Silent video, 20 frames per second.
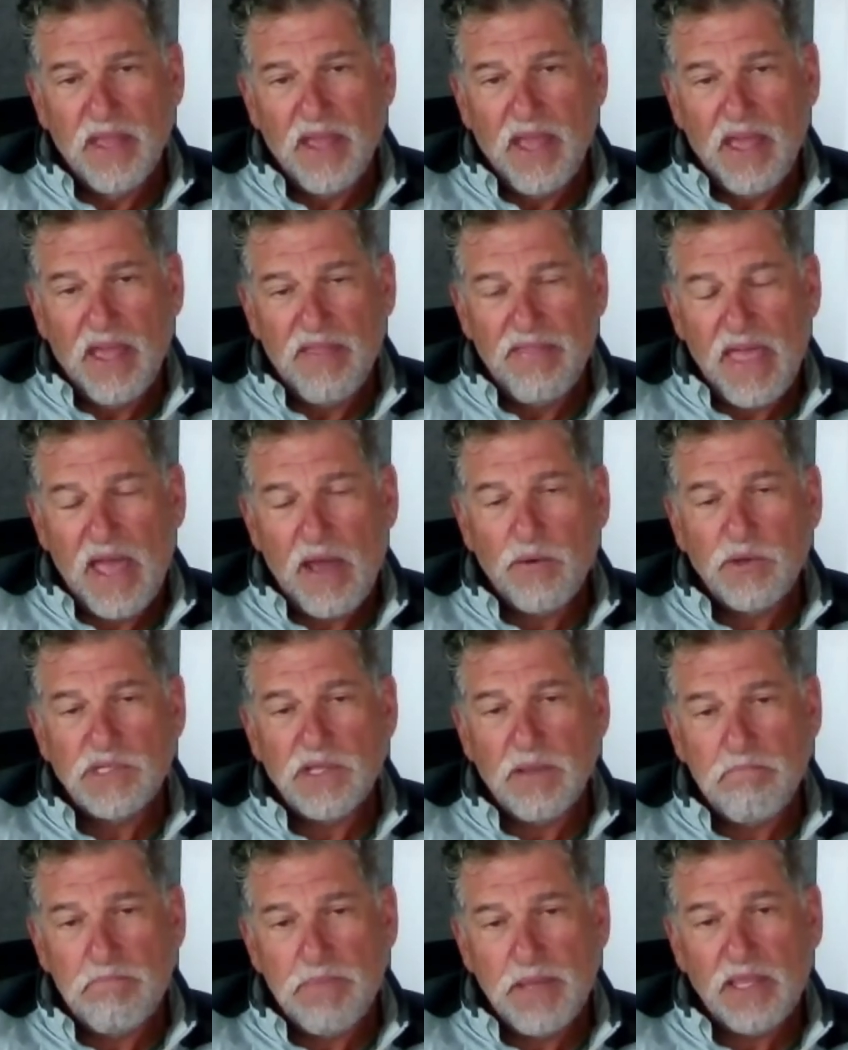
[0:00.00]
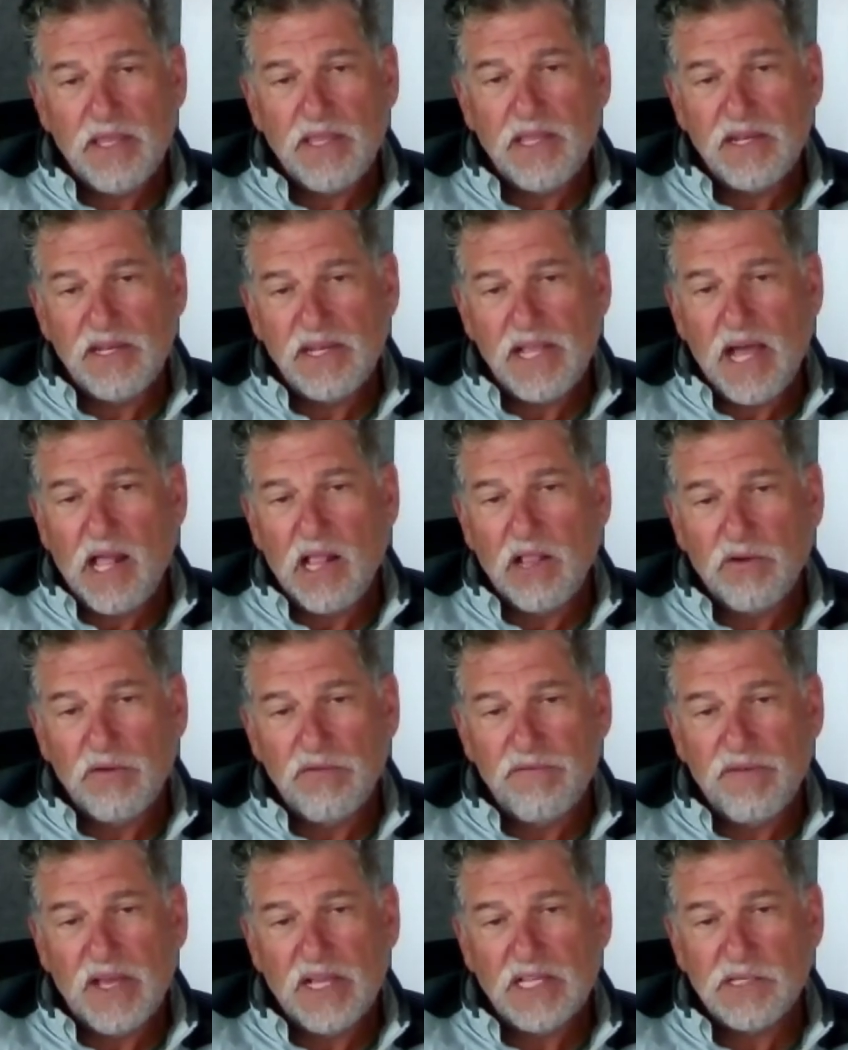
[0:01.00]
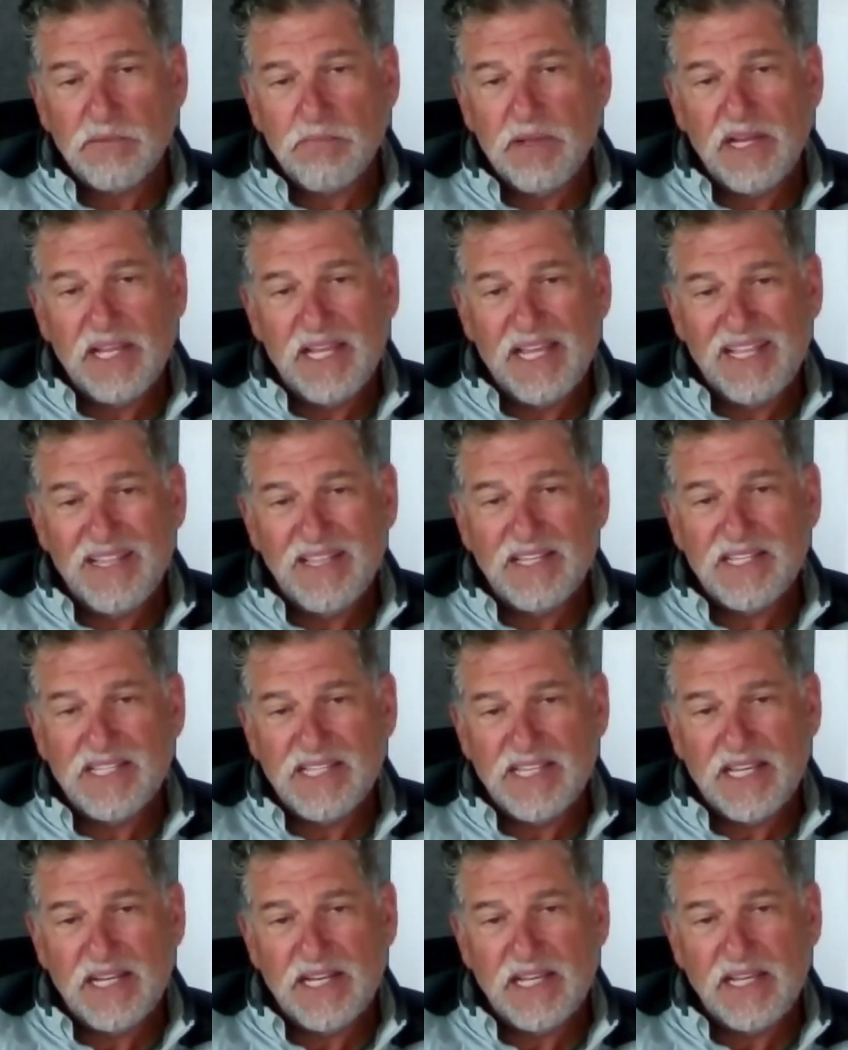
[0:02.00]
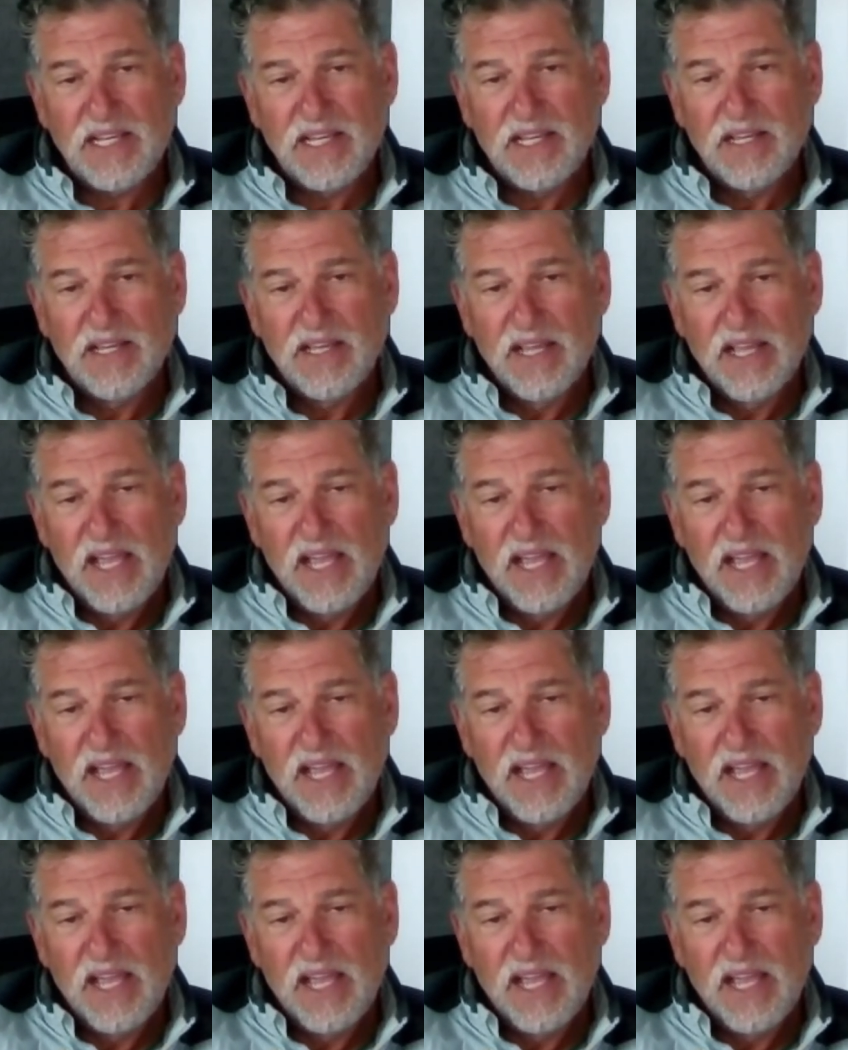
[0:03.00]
And that was $1 billion investment in the city.